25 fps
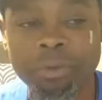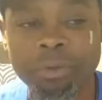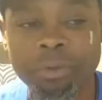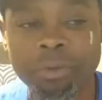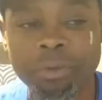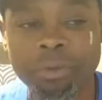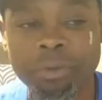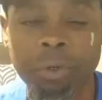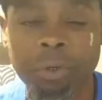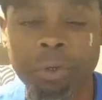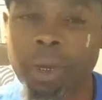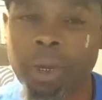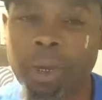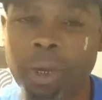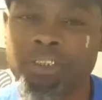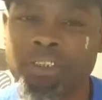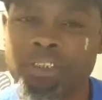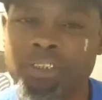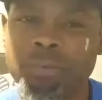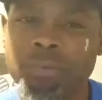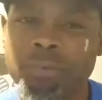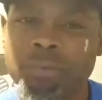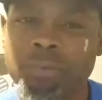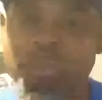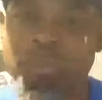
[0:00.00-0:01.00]
I want to watch
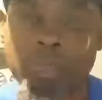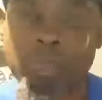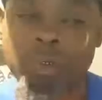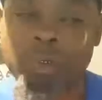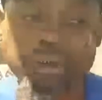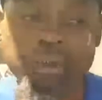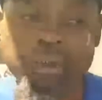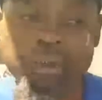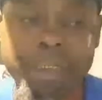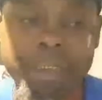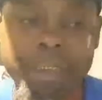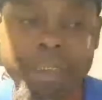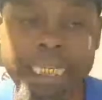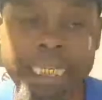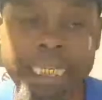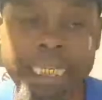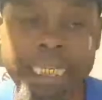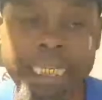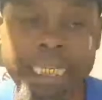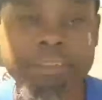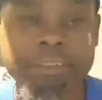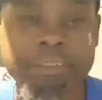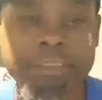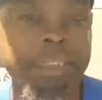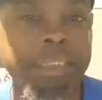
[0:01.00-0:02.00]
him grow too. And that's
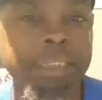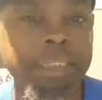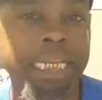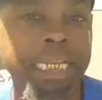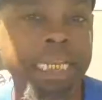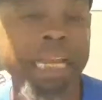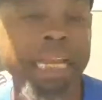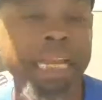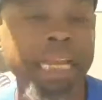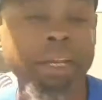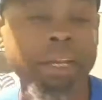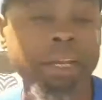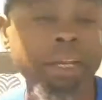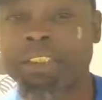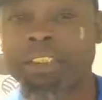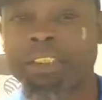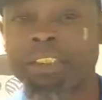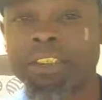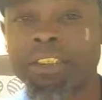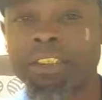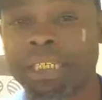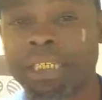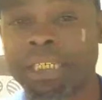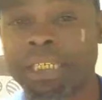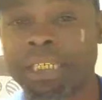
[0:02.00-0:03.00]
something that I don't get
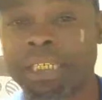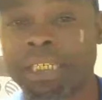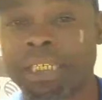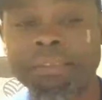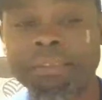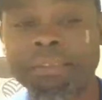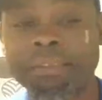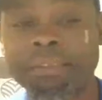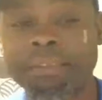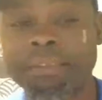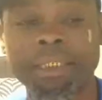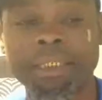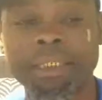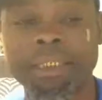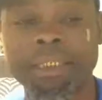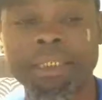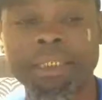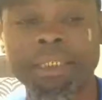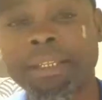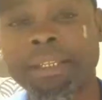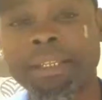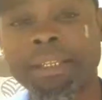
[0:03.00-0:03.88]
chance to see that